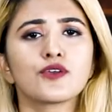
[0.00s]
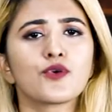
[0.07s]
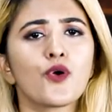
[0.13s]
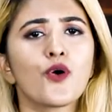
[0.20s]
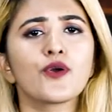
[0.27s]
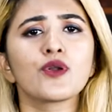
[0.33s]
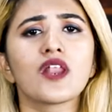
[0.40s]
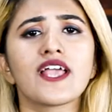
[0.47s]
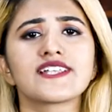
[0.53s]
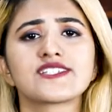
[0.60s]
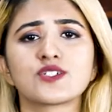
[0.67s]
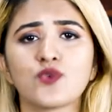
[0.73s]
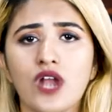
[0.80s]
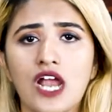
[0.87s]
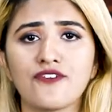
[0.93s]
The road
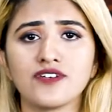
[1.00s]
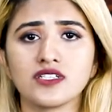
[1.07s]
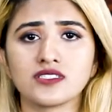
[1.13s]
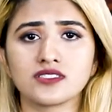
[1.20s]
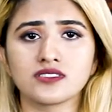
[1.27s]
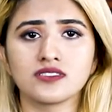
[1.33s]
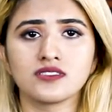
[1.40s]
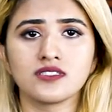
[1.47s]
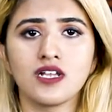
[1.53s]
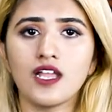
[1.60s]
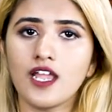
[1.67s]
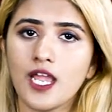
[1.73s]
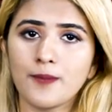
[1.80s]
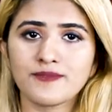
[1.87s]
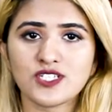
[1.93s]
less traveled.
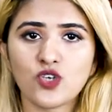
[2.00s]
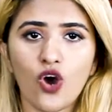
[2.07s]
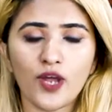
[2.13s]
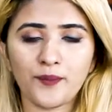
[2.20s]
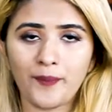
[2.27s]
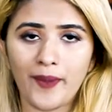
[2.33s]
M. Scott